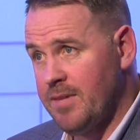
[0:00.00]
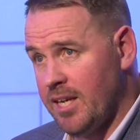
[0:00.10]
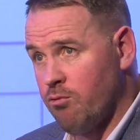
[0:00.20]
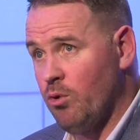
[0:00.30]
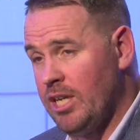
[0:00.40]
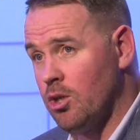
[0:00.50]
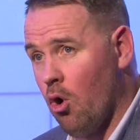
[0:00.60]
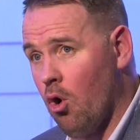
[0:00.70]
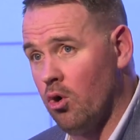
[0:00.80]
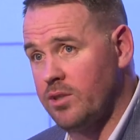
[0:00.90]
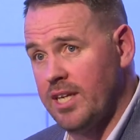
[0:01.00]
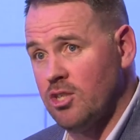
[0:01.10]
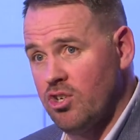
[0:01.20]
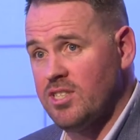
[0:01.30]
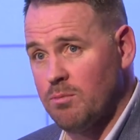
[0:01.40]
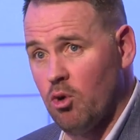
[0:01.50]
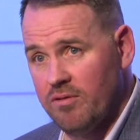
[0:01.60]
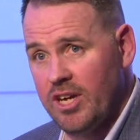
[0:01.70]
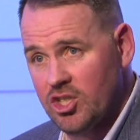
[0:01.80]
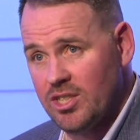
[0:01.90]
that if we know that intrinsic
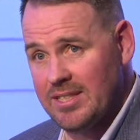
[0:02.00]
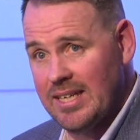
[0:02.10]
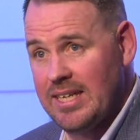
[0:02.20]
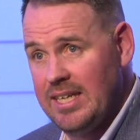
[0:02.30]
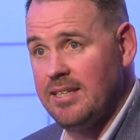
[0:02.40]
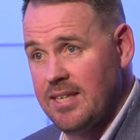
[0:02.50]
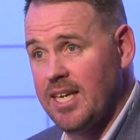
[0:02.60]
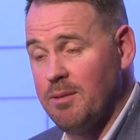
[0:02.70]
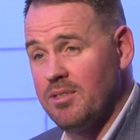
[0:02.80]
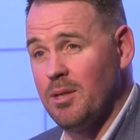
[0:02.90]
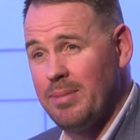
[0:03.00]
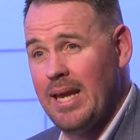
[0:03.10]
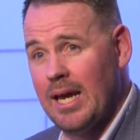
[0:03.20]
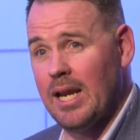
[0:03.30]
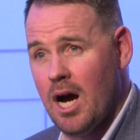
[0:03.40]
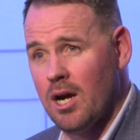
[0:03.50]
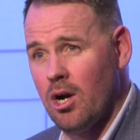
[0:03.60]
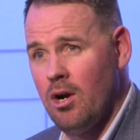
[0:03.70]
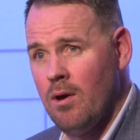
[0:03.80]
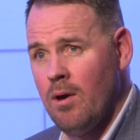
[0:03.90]
motivation is the key to keeping them playing longer,